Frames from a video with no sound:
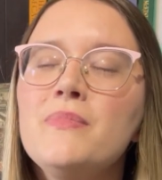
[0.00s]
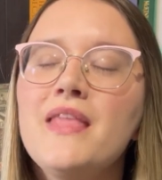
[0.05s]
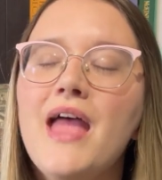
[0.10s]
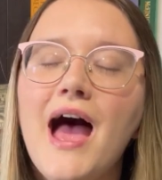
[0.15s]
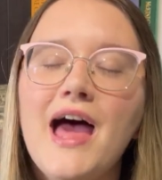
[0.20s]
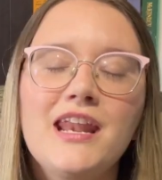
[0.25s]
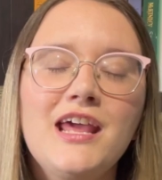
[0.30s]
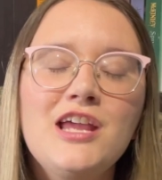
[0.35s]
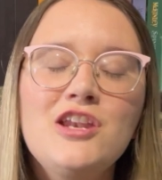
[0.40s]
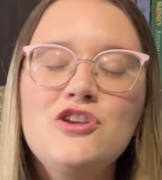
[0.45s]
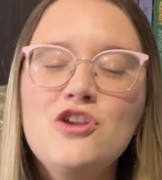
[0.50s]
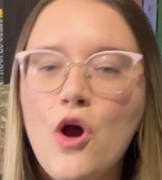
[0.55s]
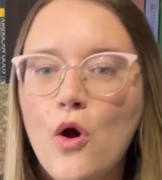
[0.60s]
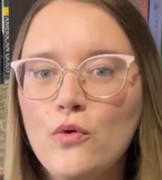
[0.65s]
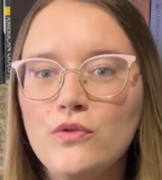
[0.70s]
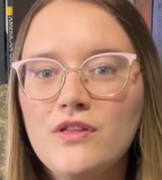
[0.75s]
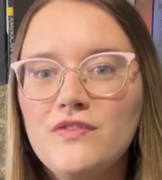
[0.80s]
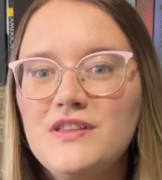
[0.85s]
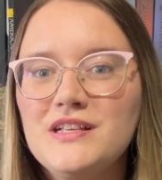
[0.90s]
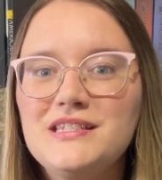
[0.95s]
And I know
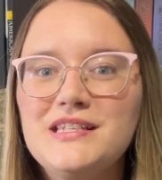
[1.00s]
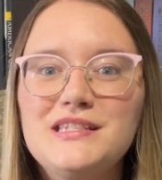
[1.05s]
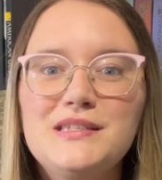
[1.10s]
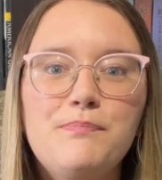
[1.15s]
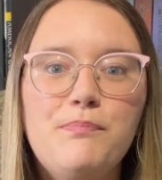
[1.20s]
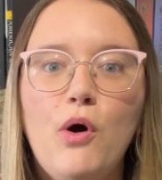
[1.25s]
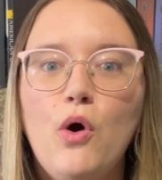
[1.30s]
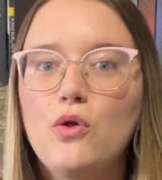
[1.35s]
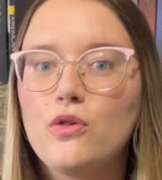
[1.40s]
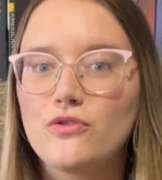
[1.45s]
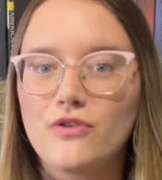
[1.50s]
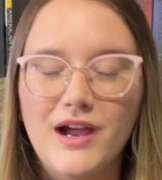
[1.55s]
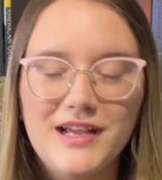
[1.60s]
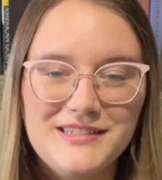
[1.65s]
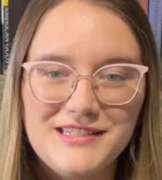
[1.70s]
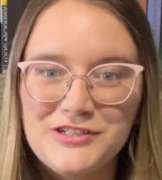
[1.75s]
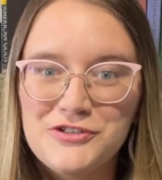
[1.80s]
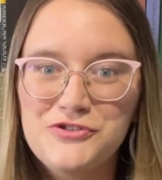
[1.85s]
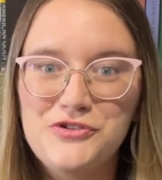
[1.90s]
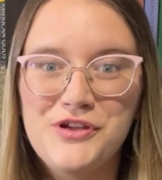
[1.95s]
that this is a
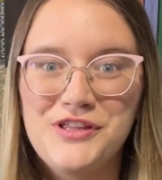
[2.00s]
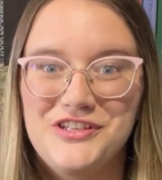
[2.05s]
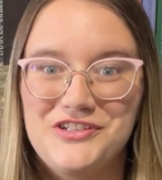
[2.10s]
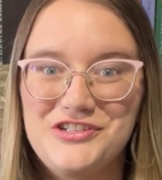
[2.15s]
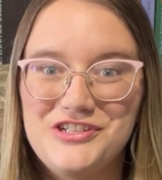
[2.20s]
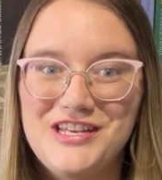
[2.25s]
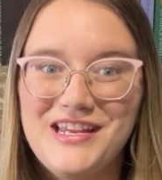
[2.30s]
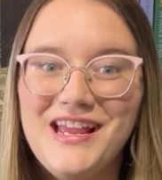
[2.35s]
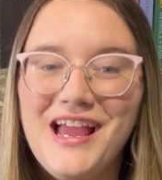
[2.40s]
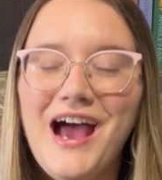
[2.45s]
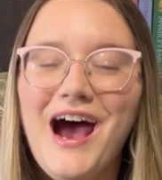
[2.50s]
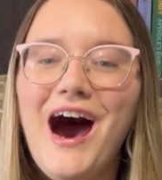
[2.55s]
polarizing trilogy.